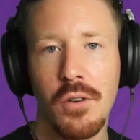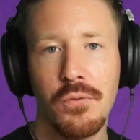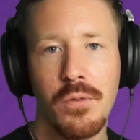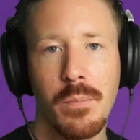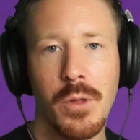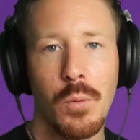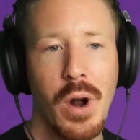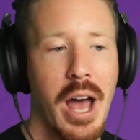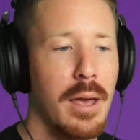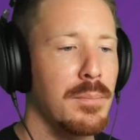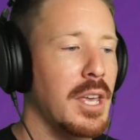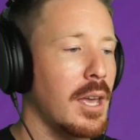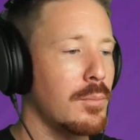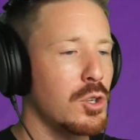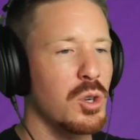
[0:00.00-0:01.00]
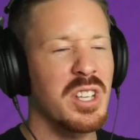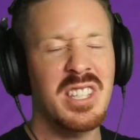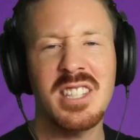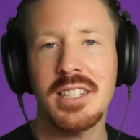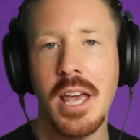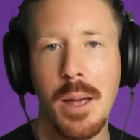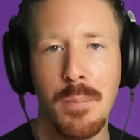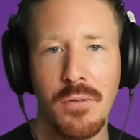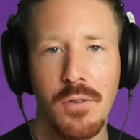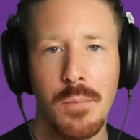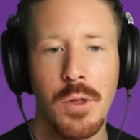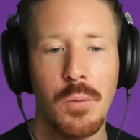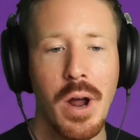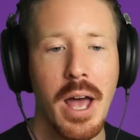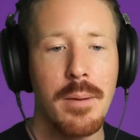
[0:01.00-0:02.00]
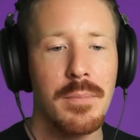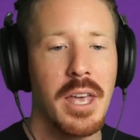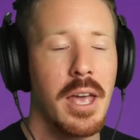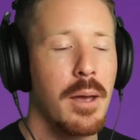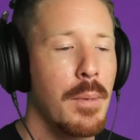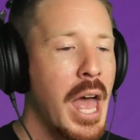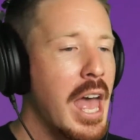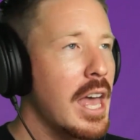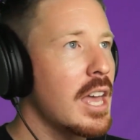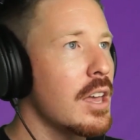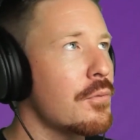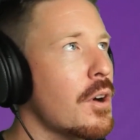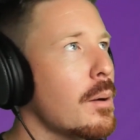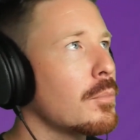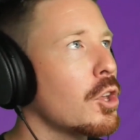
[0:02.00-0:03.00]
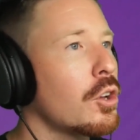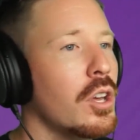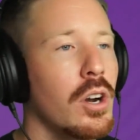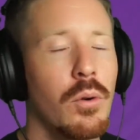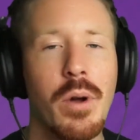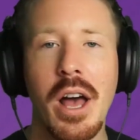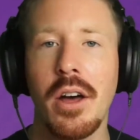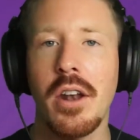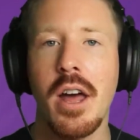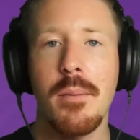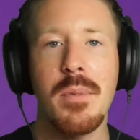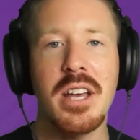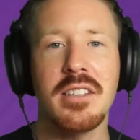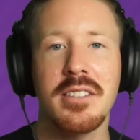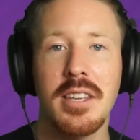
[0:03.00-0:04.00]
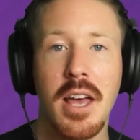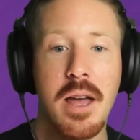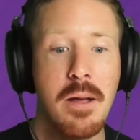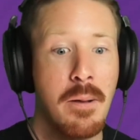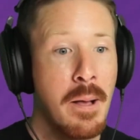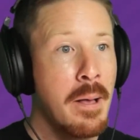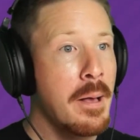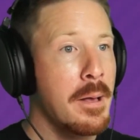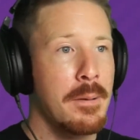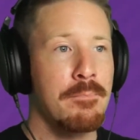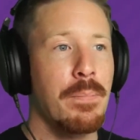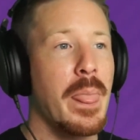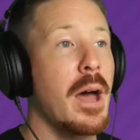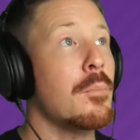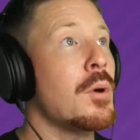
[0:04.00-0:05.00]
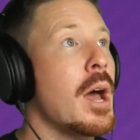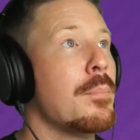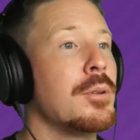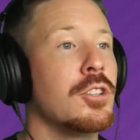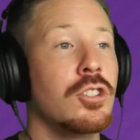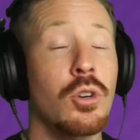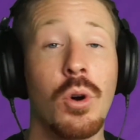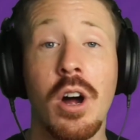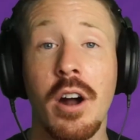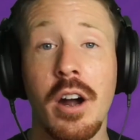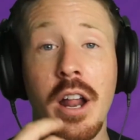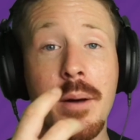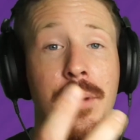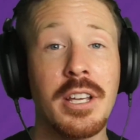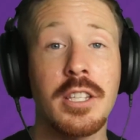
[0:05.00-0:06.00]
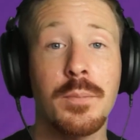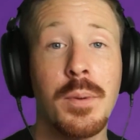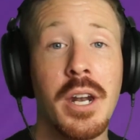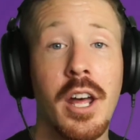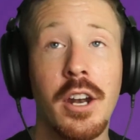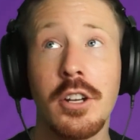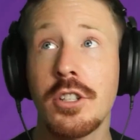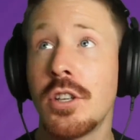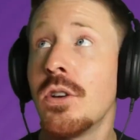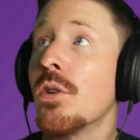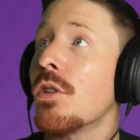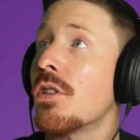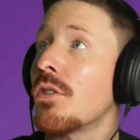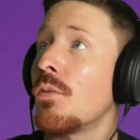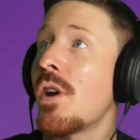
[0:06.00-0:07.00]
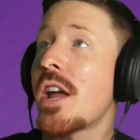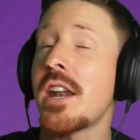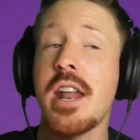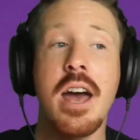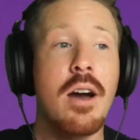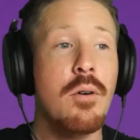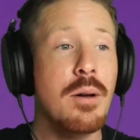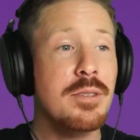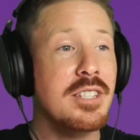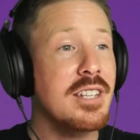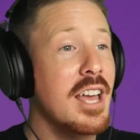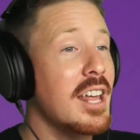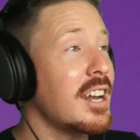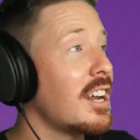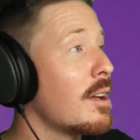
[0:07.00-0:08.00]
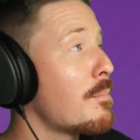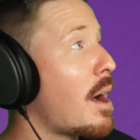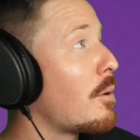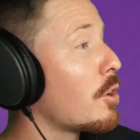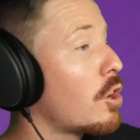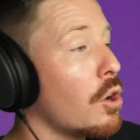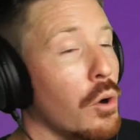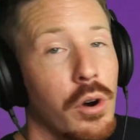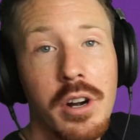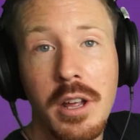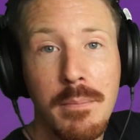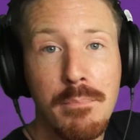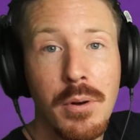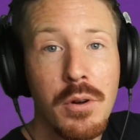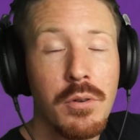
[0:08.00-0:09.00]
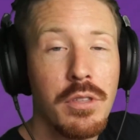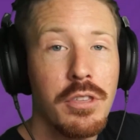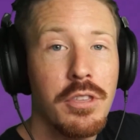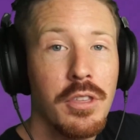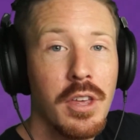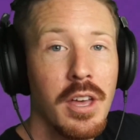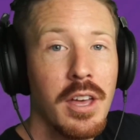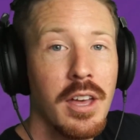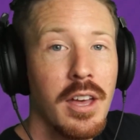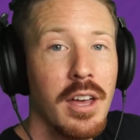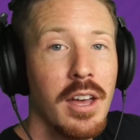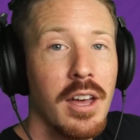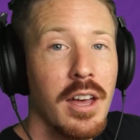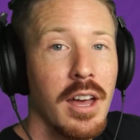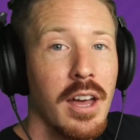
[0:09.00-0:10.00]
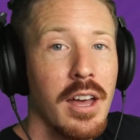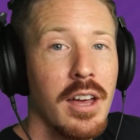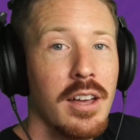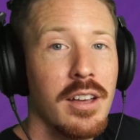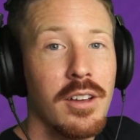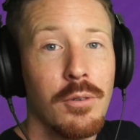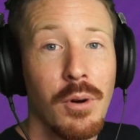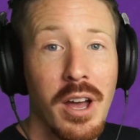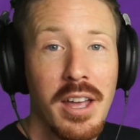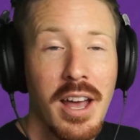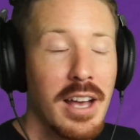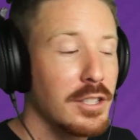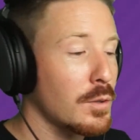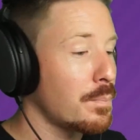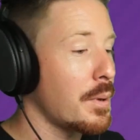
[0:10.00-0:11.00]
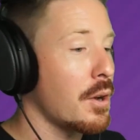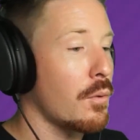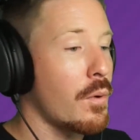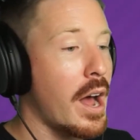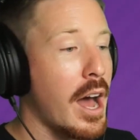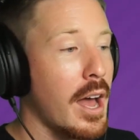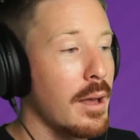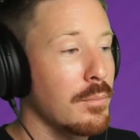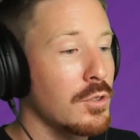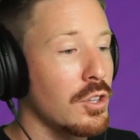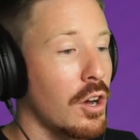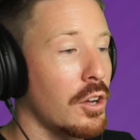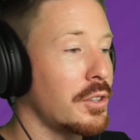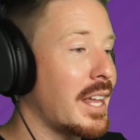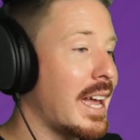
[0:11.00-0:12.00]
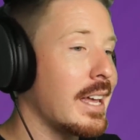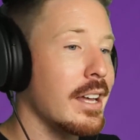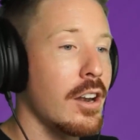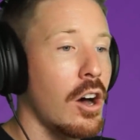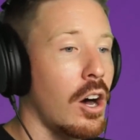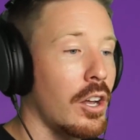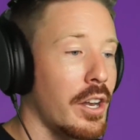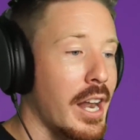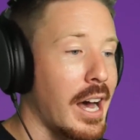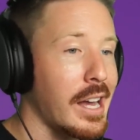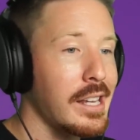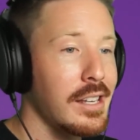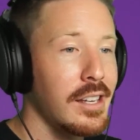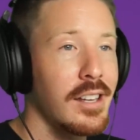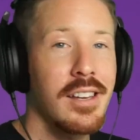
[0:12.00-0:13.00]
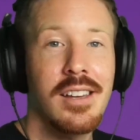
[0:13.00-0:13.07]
from the rhyme game, to escape from the rhyme game. If I'm looking around, I might say, I'm rapping so hard I might spit out a tooth. Right now I'm standing in my recording booth. Right? I spit rhymes all day and all night.